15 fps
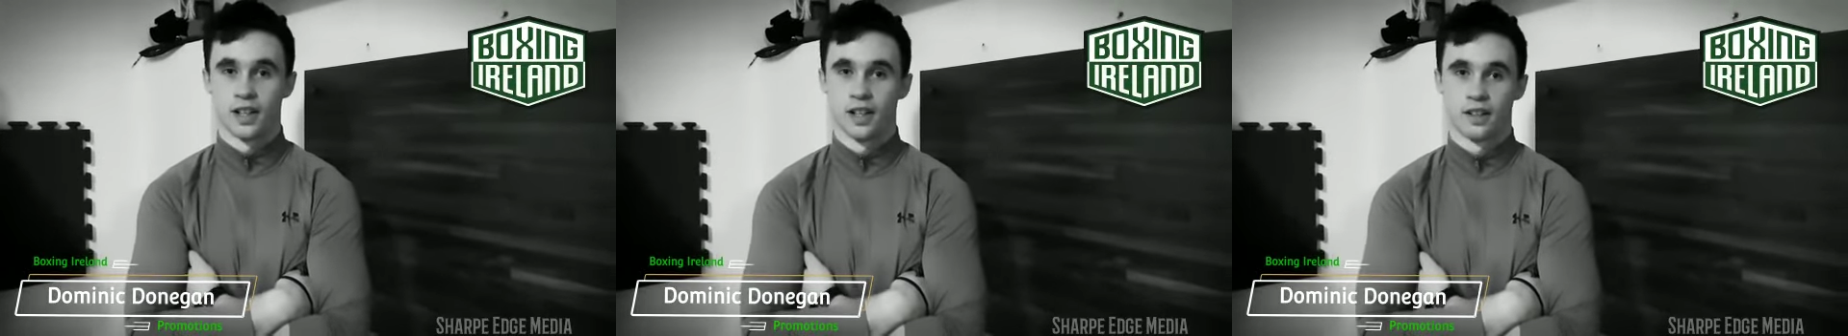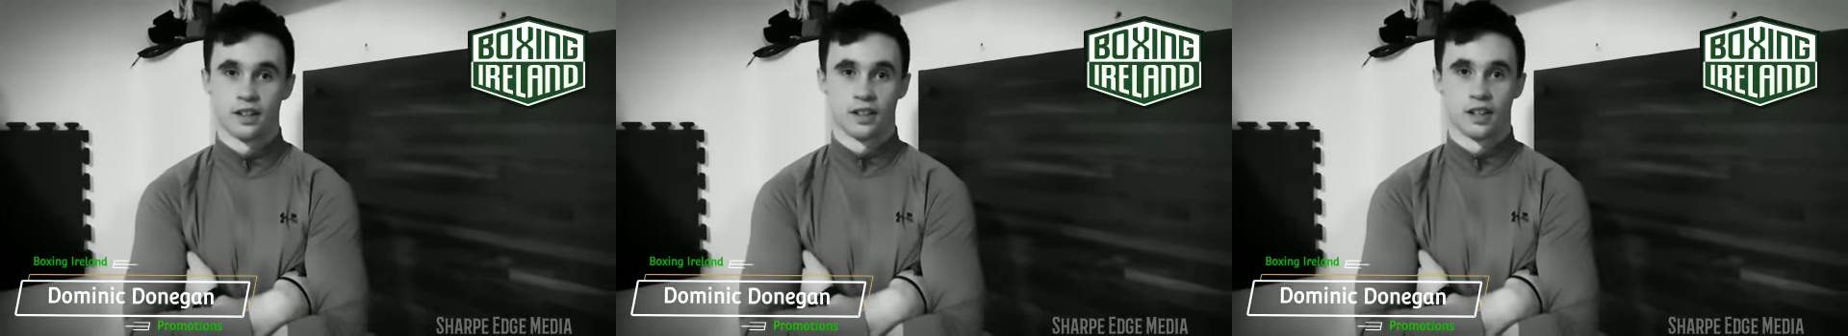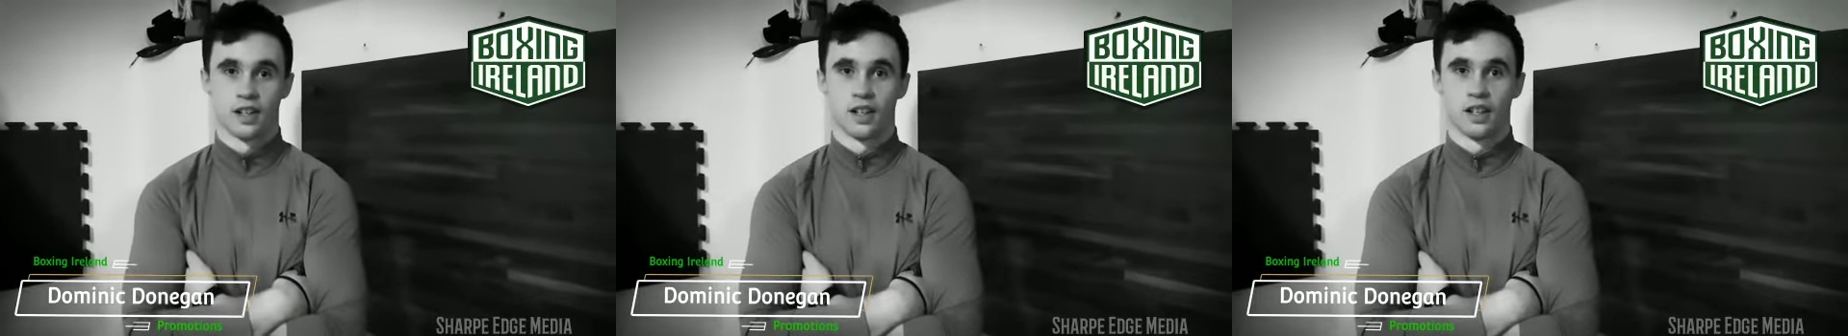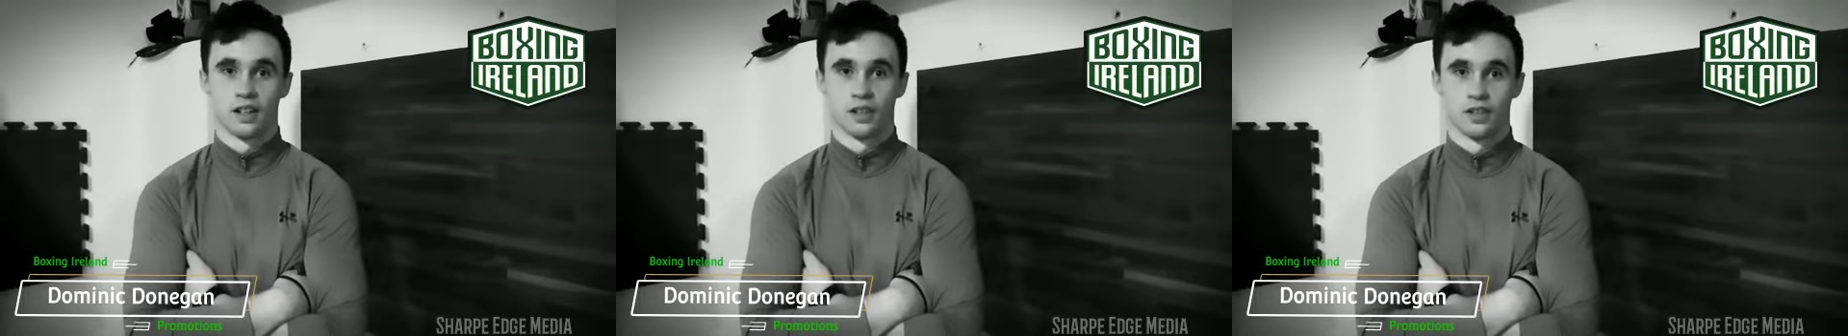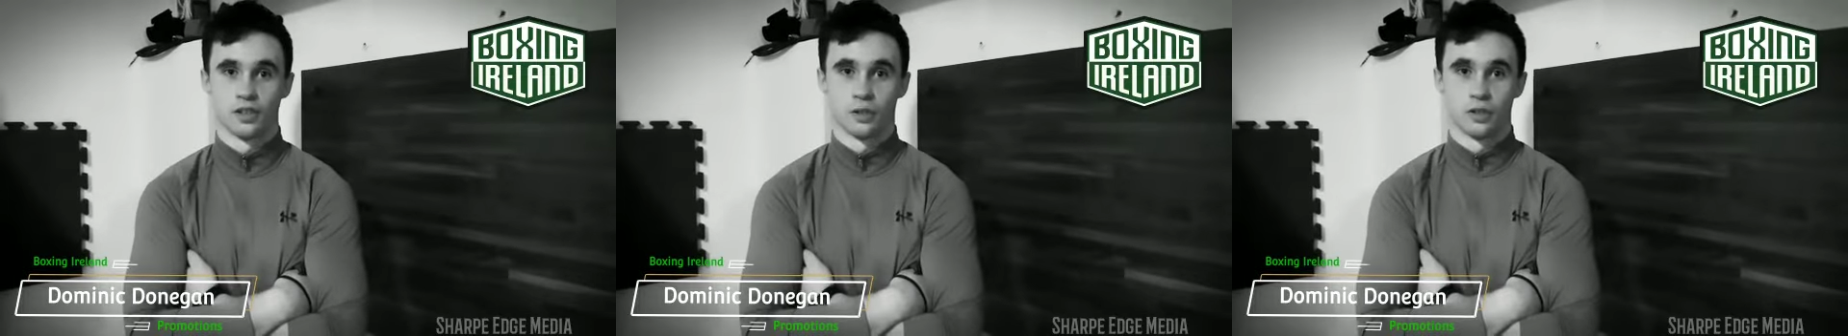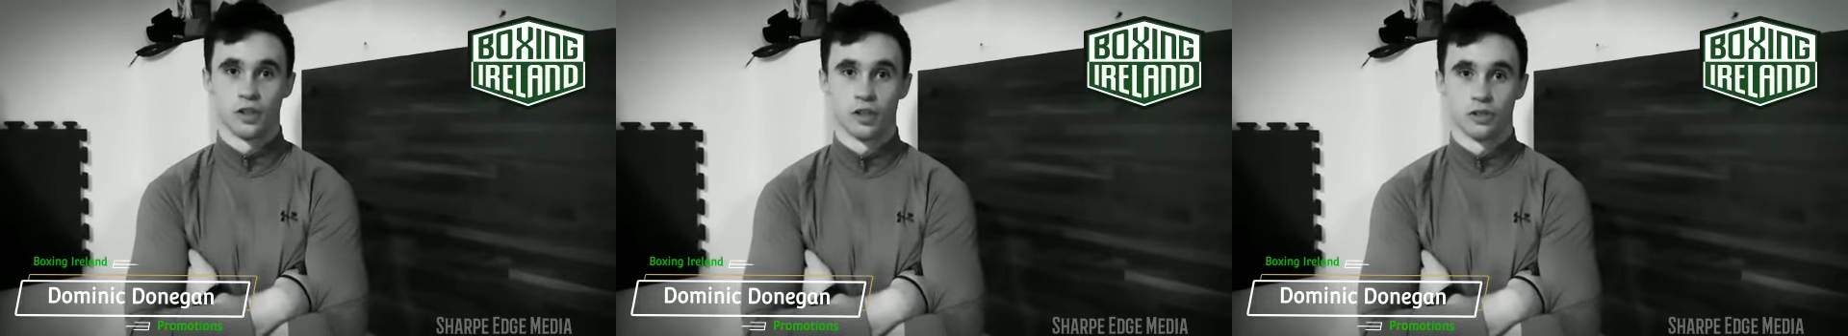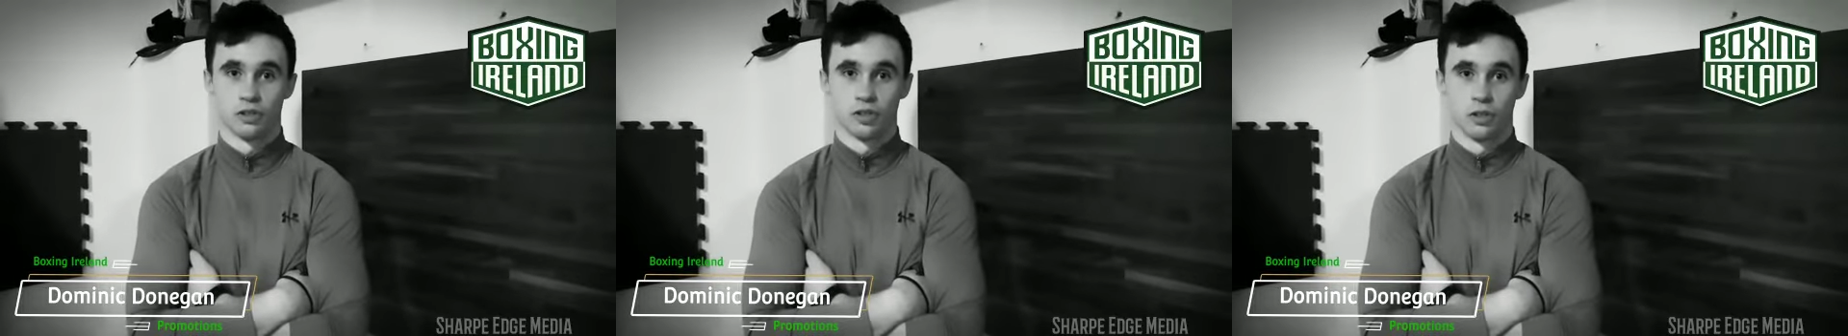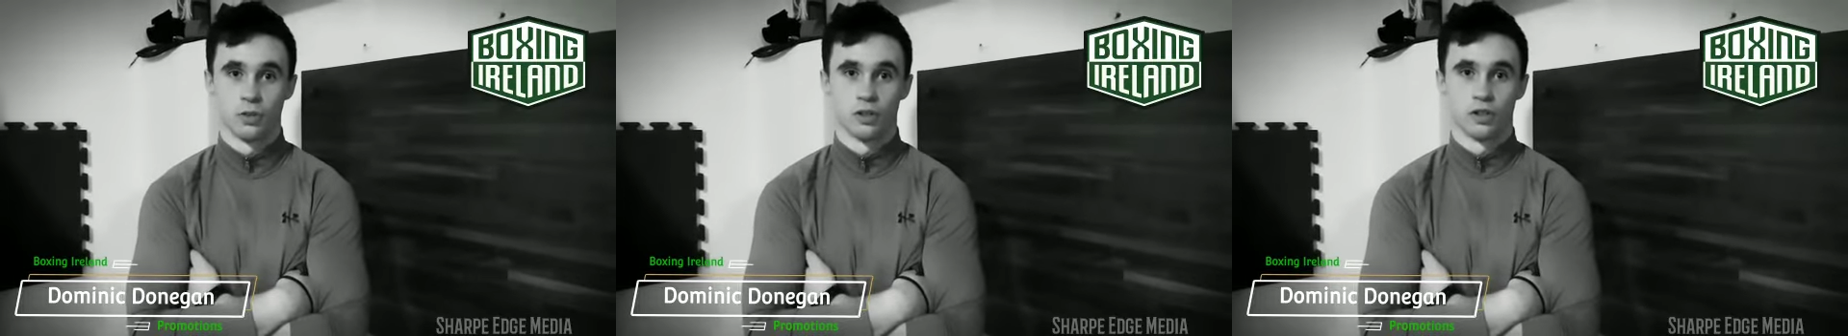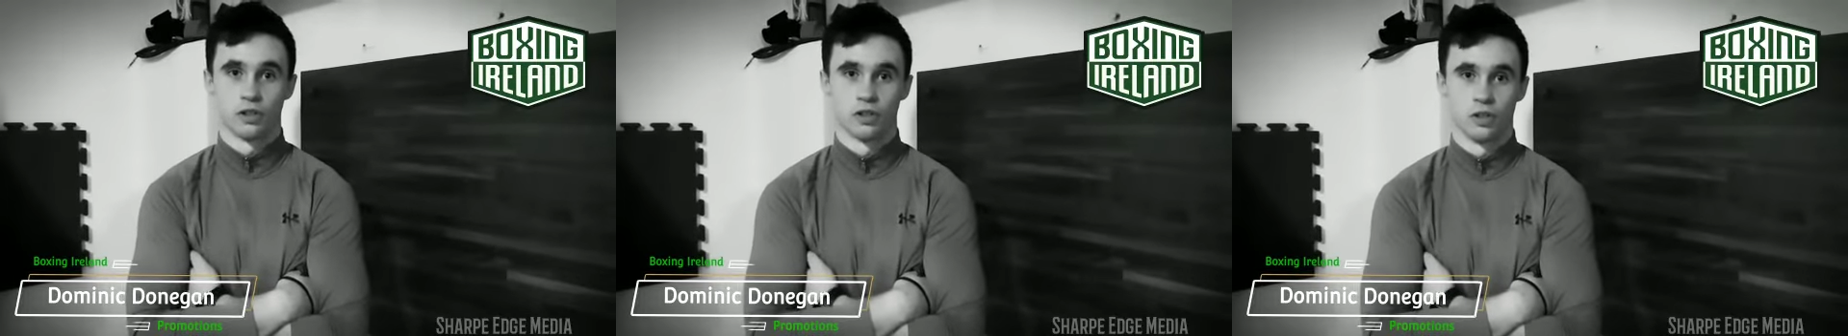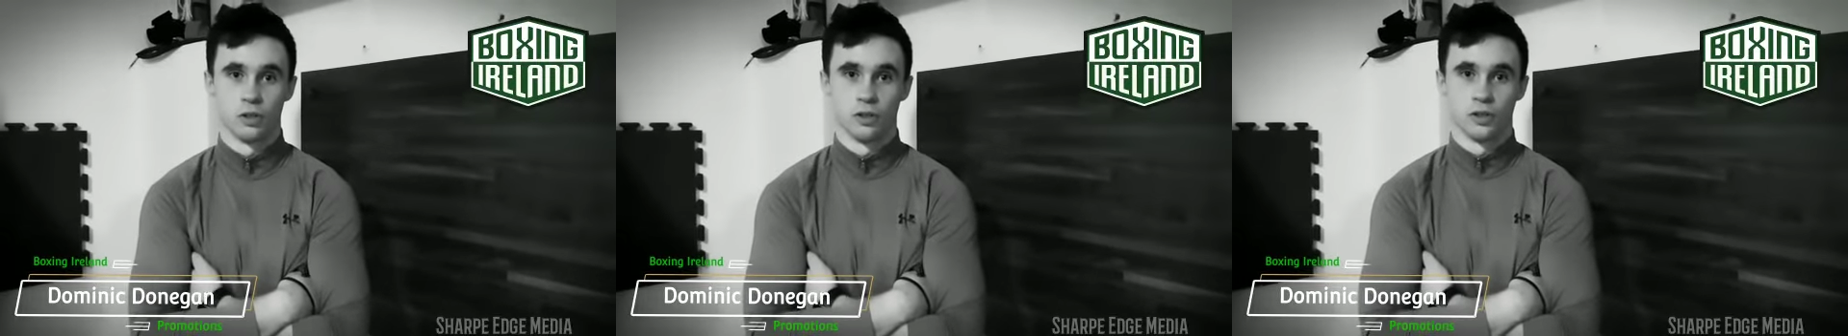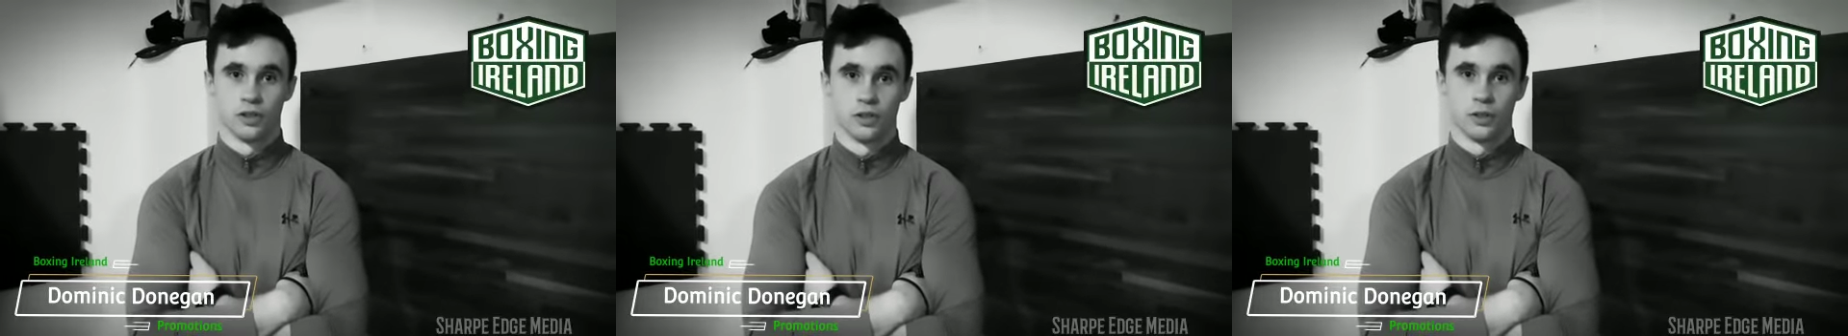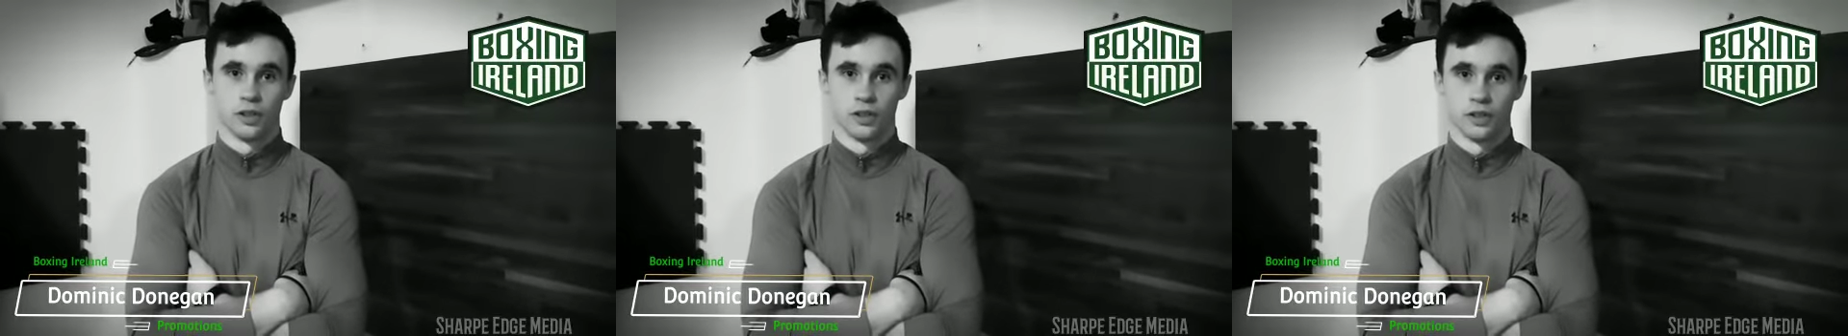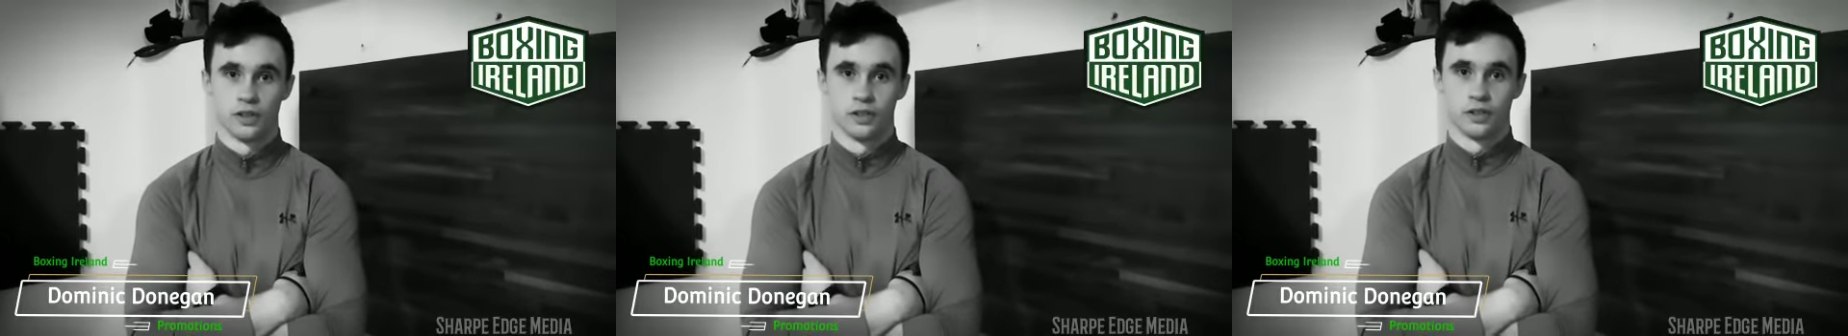Celtic clash is only growing and growing, so it is.